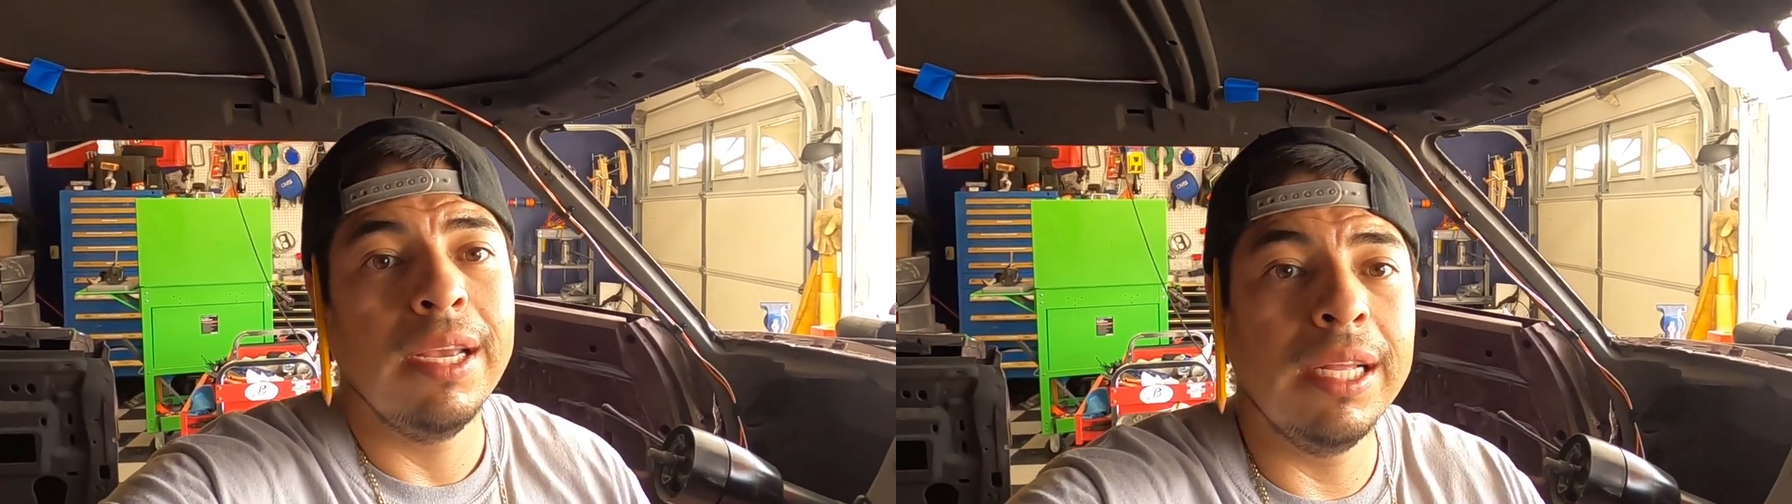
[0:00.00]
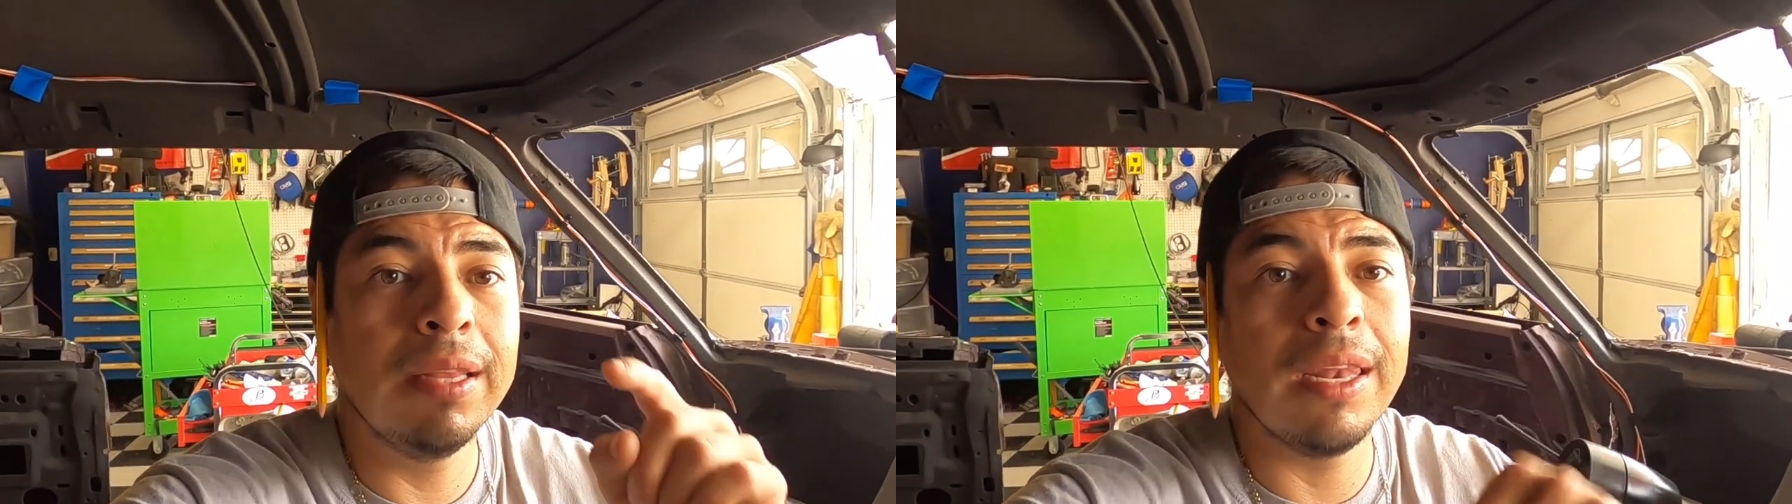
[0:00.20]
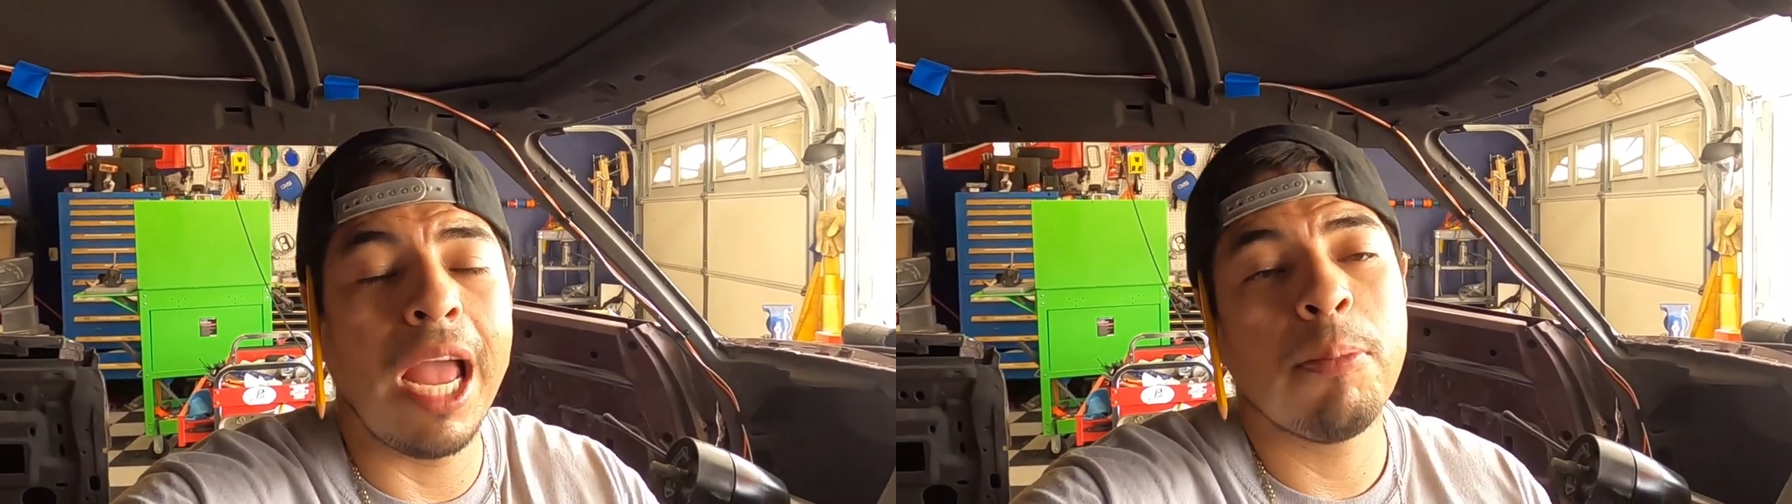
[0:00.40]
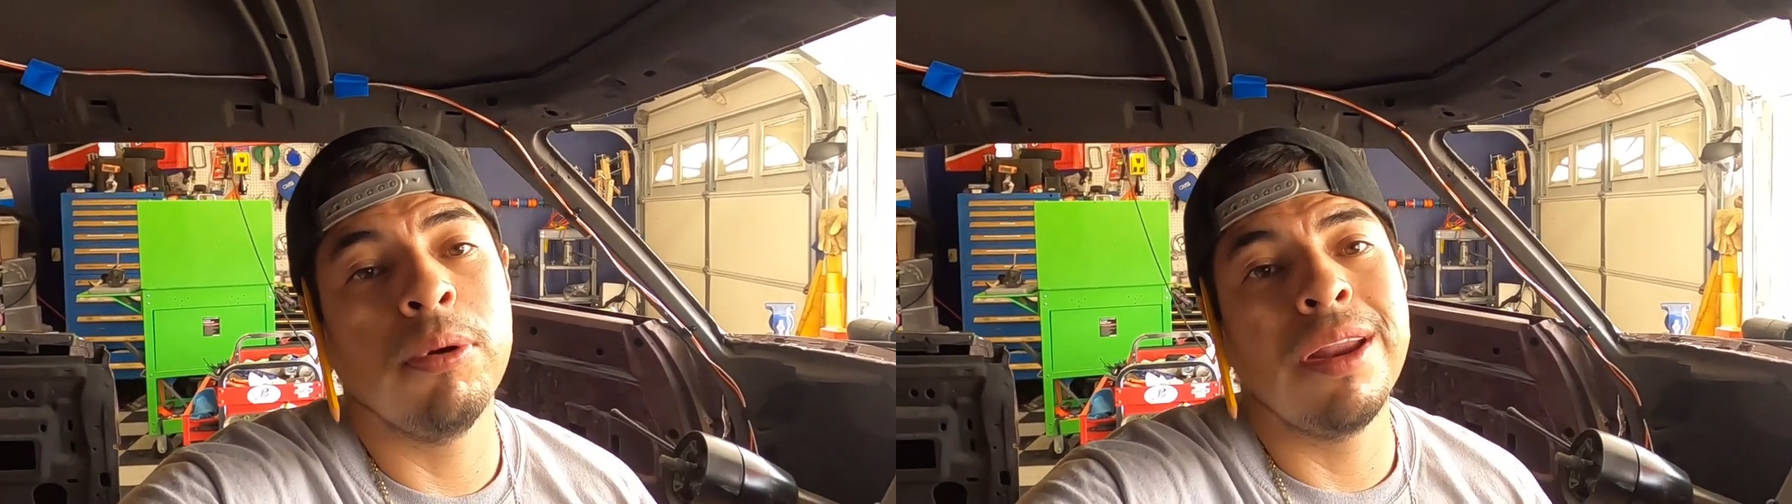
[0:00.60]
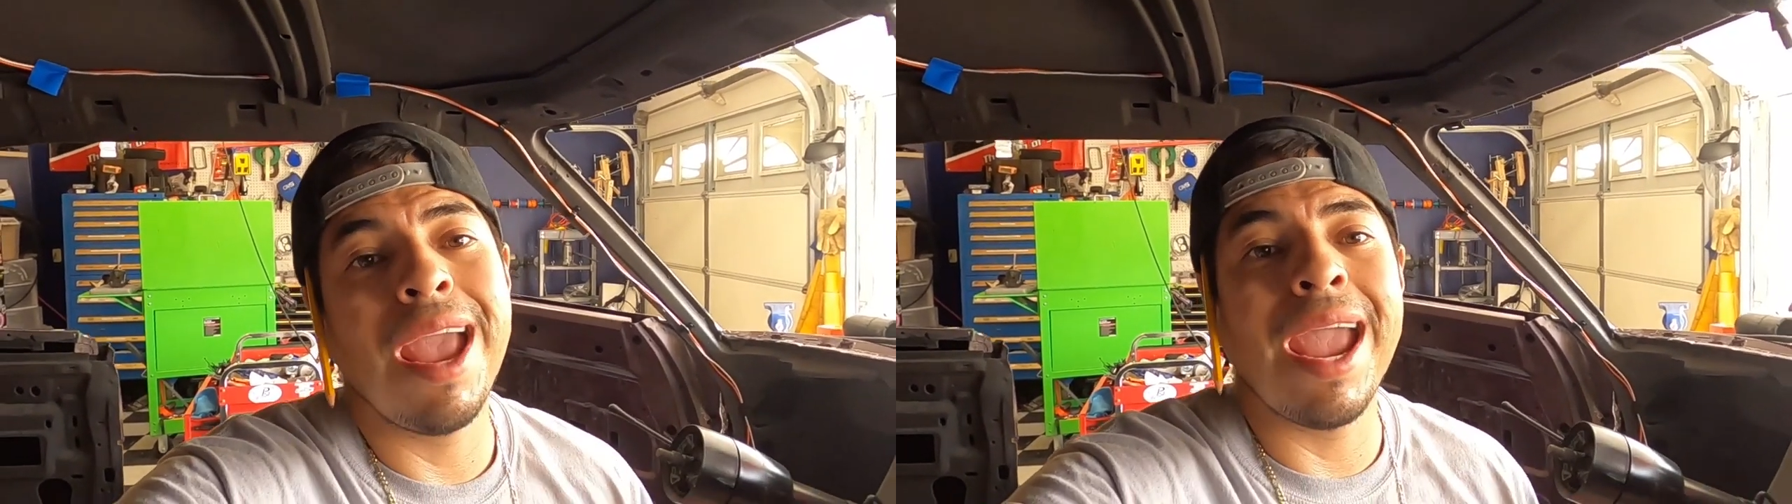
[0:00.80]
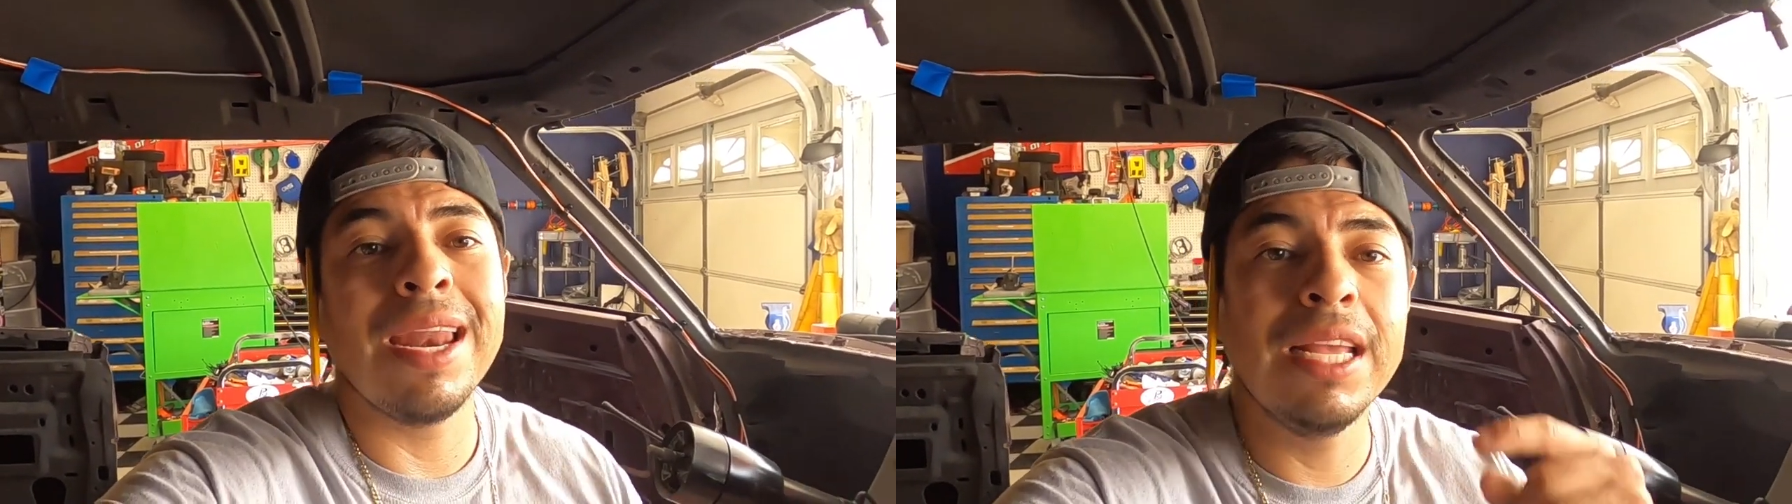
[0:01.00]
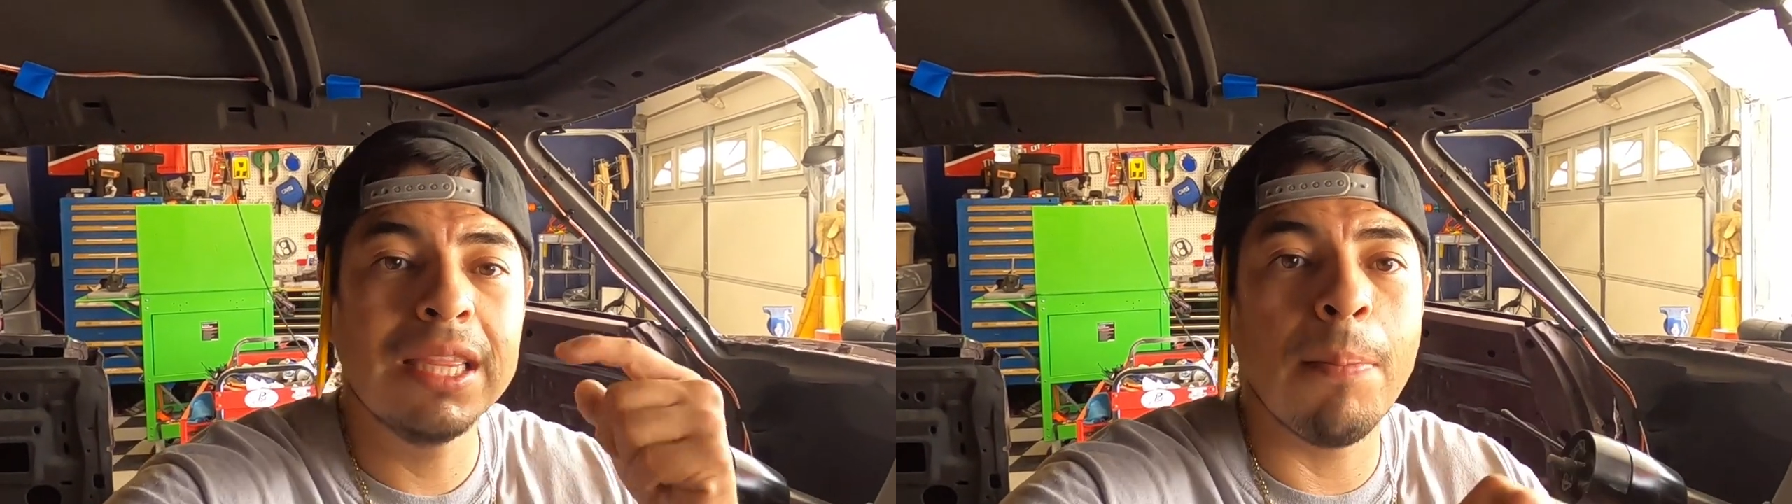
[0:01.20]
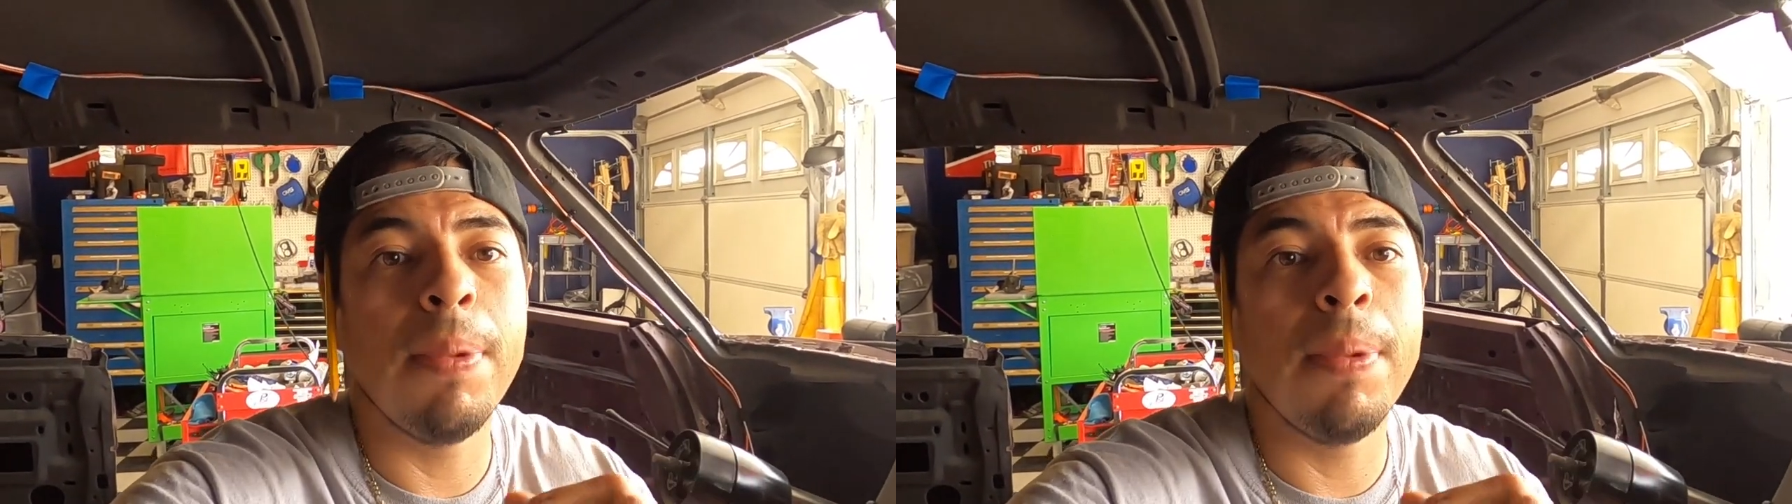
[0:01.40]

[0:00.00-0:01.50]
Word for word: hit the like button, and hit